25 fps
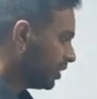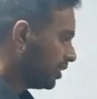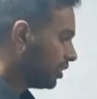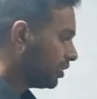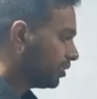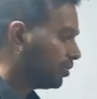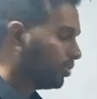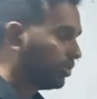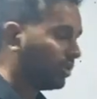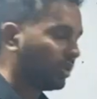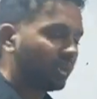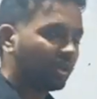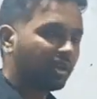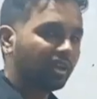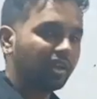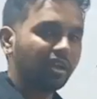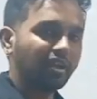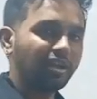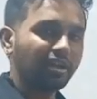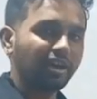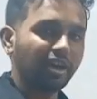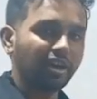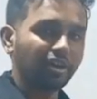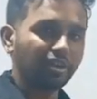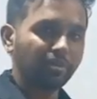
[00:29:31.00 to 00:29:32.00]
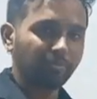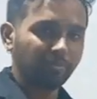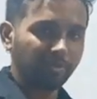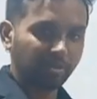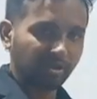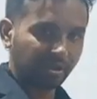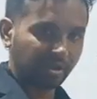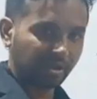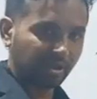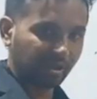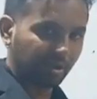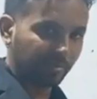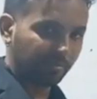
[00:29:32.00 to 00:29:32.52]
To regain aromatic
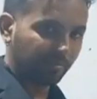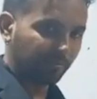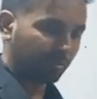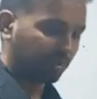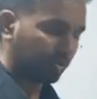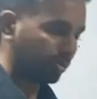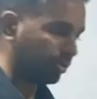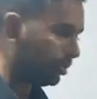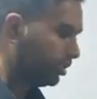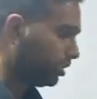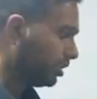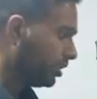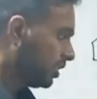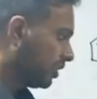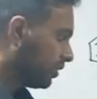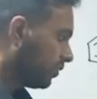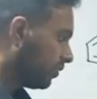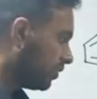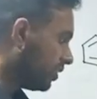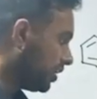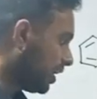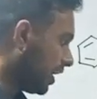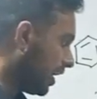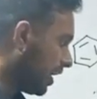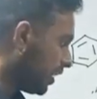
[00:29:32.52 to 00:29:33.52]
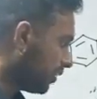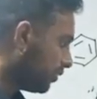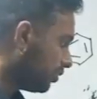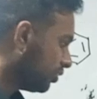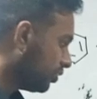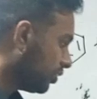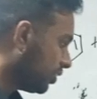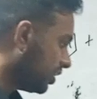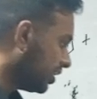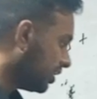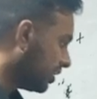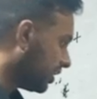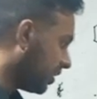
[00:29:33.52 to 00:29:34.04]
compound, we have to
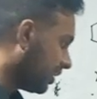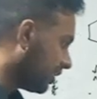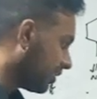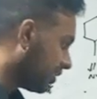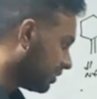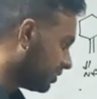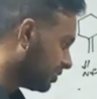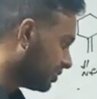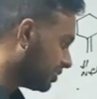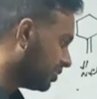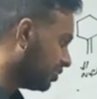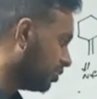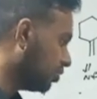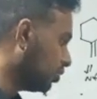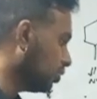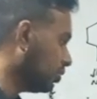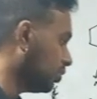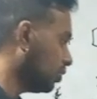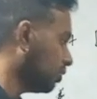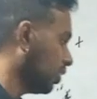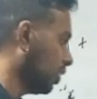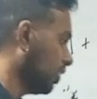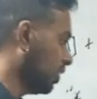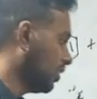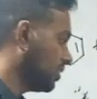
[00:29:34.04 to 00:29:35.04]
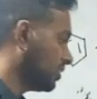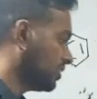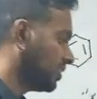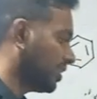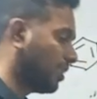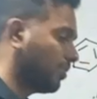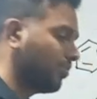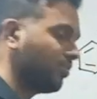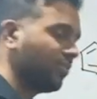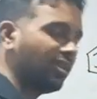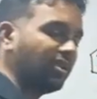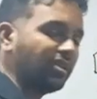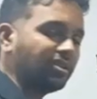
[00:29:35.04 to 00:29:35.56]
donate electrons into
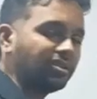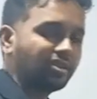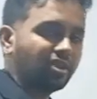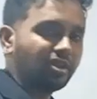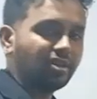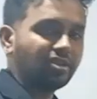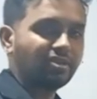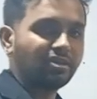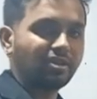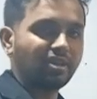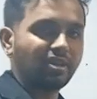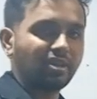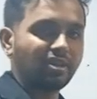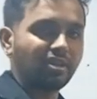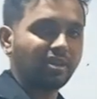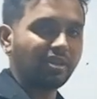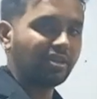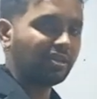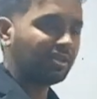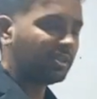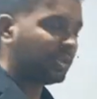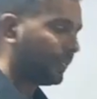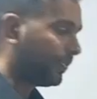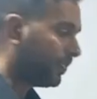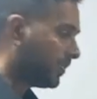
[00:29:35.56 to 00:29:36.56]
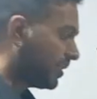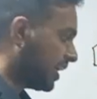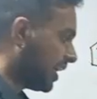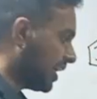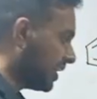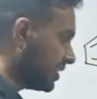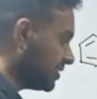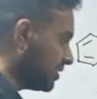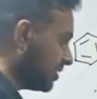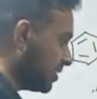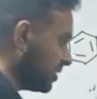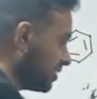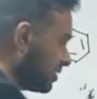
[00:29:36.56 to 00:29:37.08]
sigma star CH. As
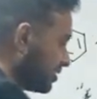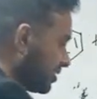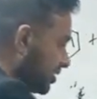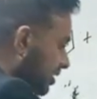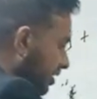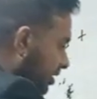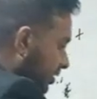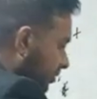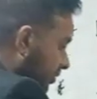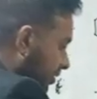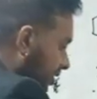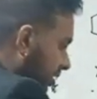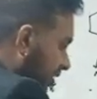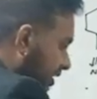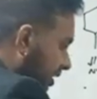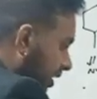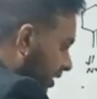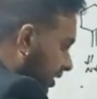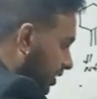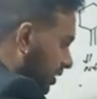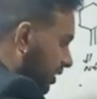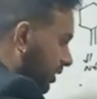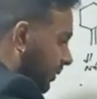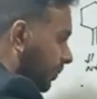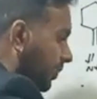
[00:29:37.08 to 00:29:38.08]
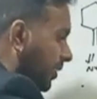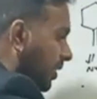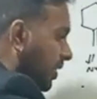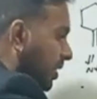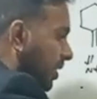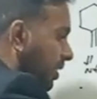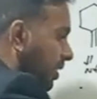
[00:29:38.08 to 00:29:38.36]
a result, we are getting